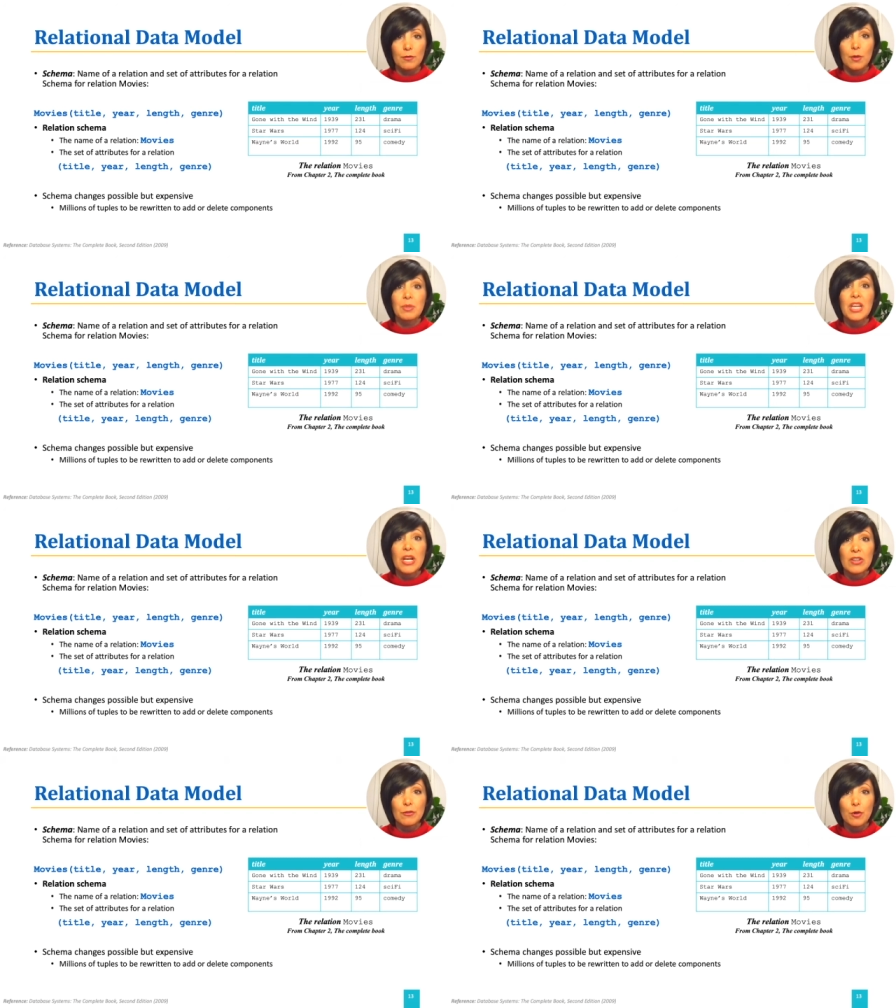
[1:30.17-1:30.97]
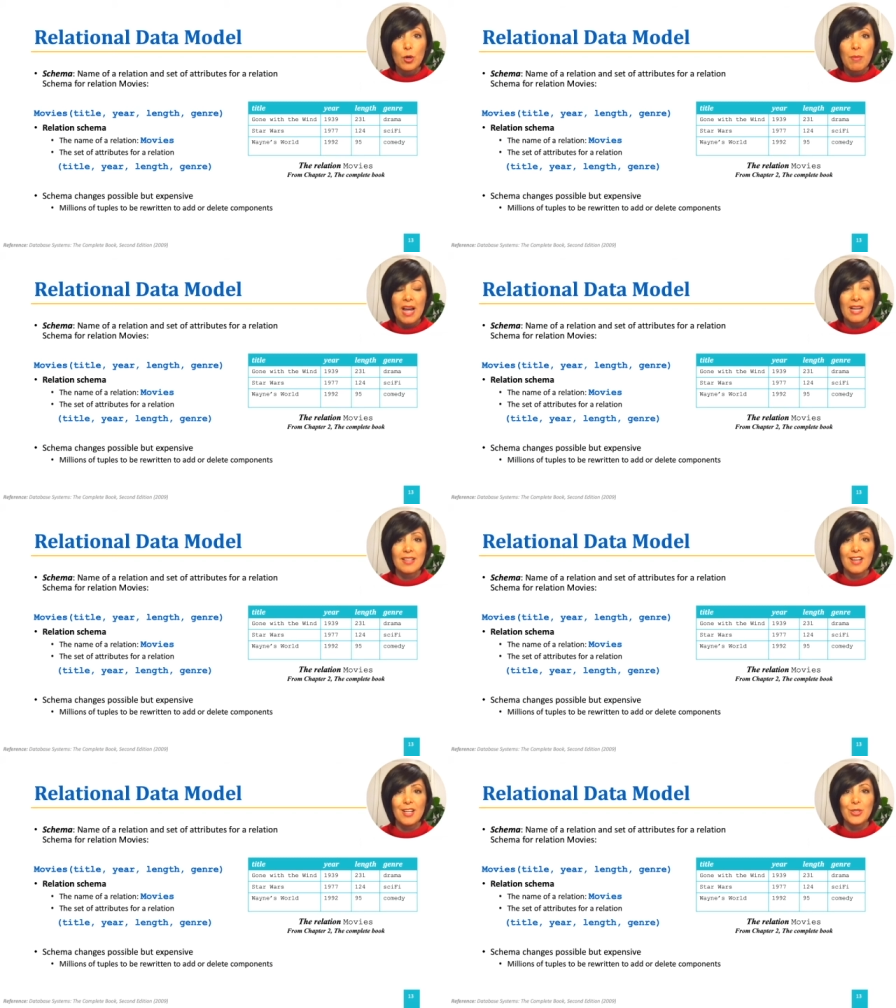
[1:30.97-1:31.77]
from current format
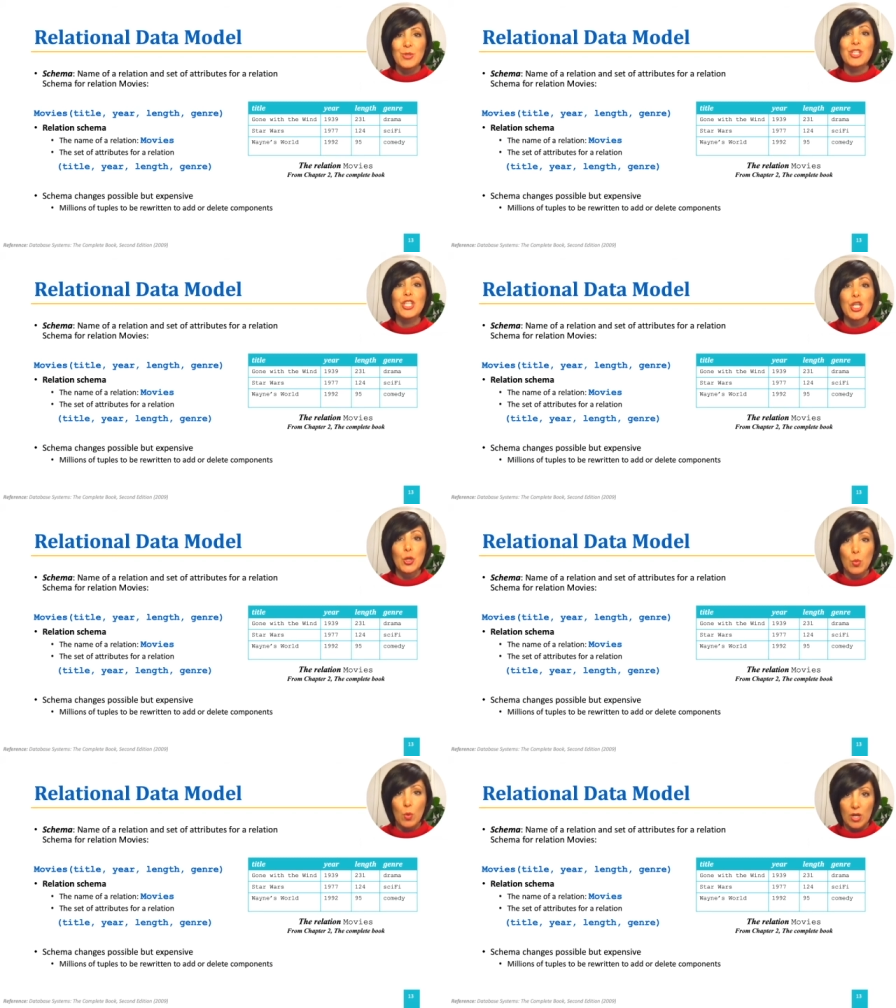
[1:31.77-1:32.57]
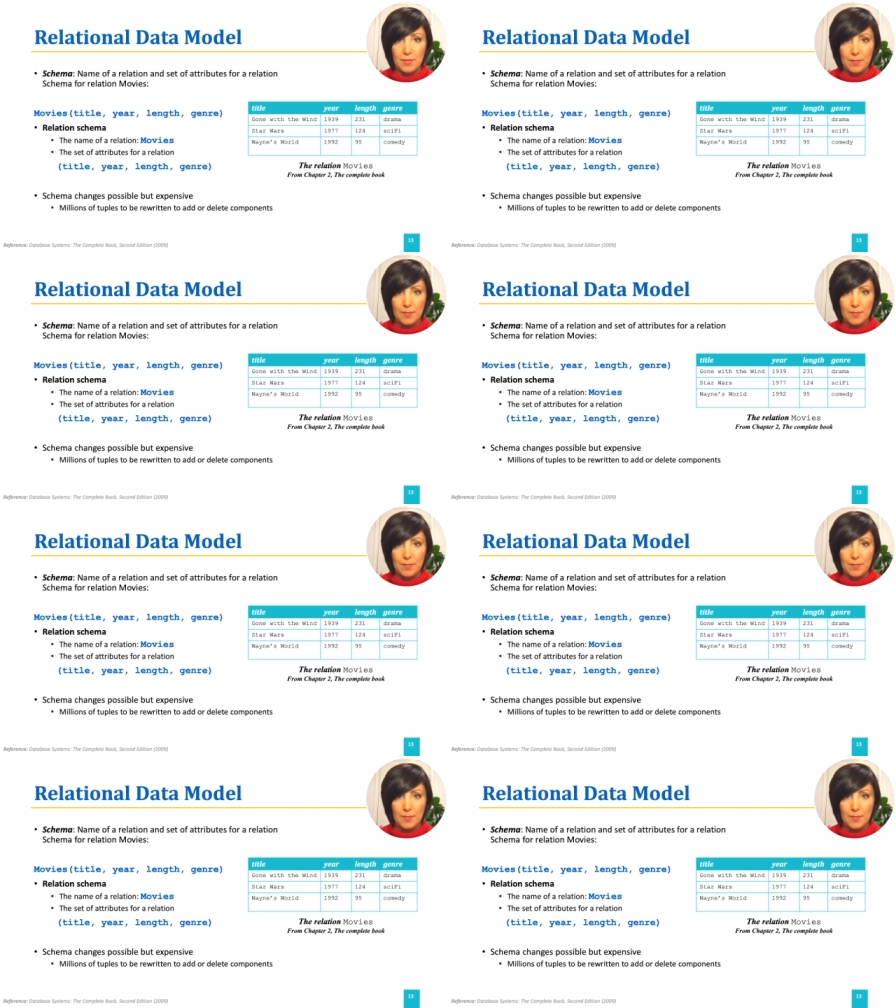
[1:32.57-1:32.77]
to the new one.